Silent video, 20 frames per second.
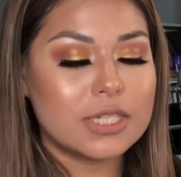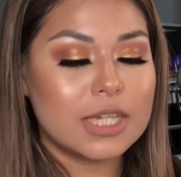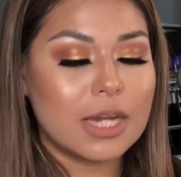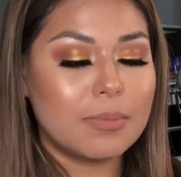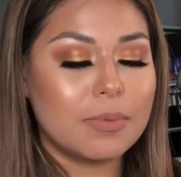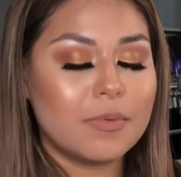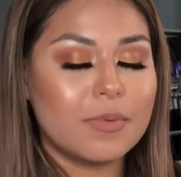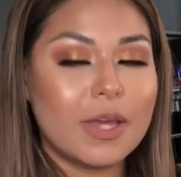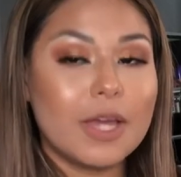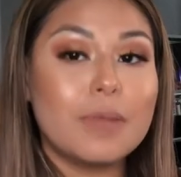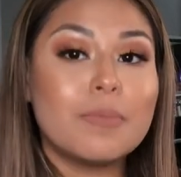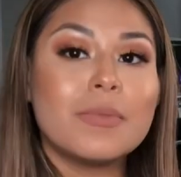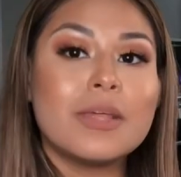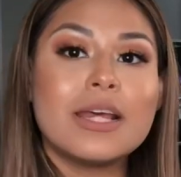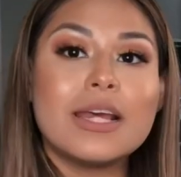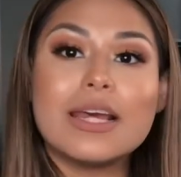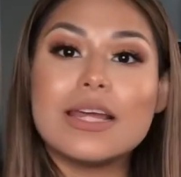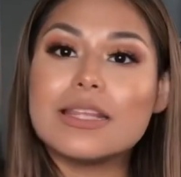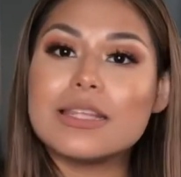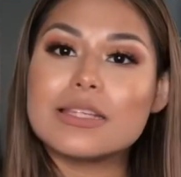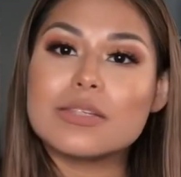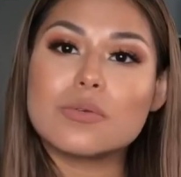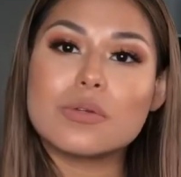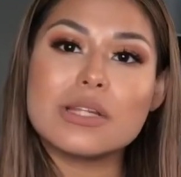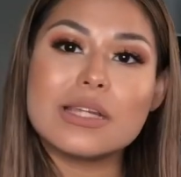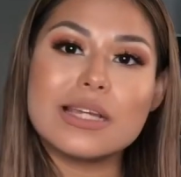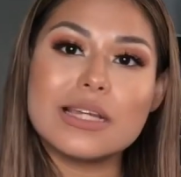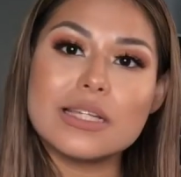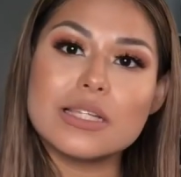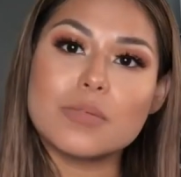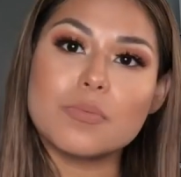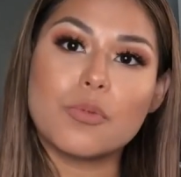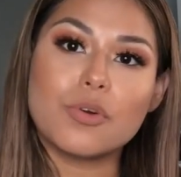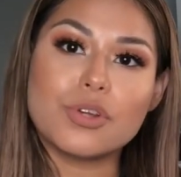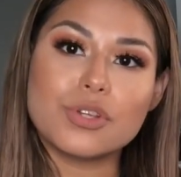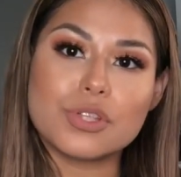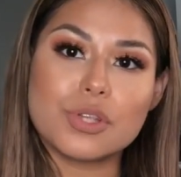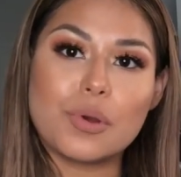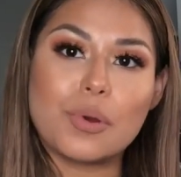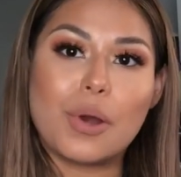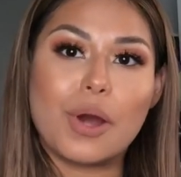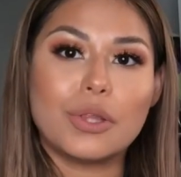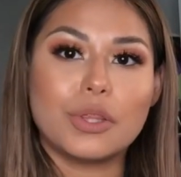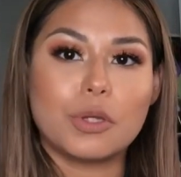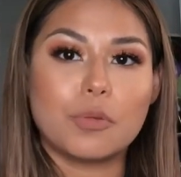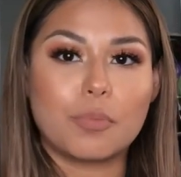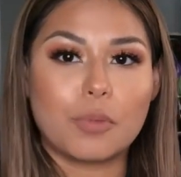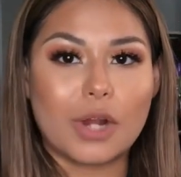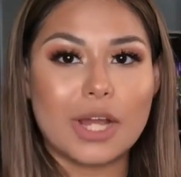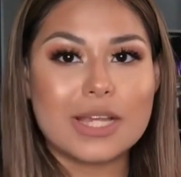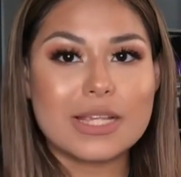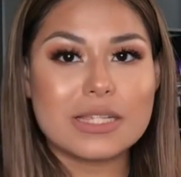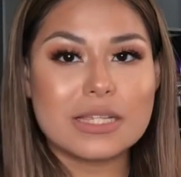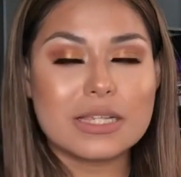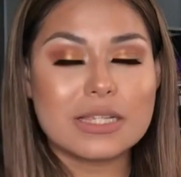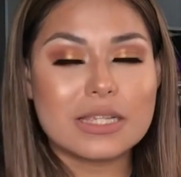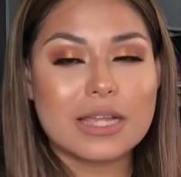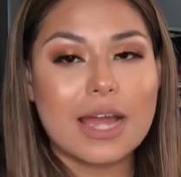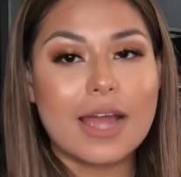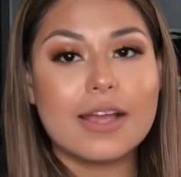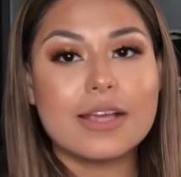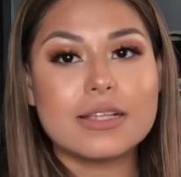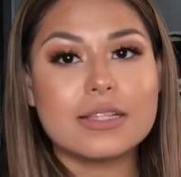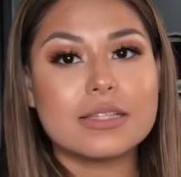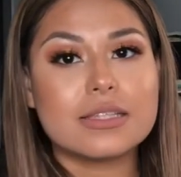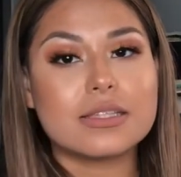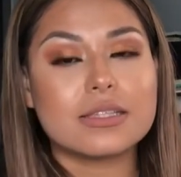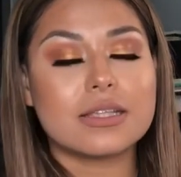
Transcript: top of it. And this one is more so on the pricey side.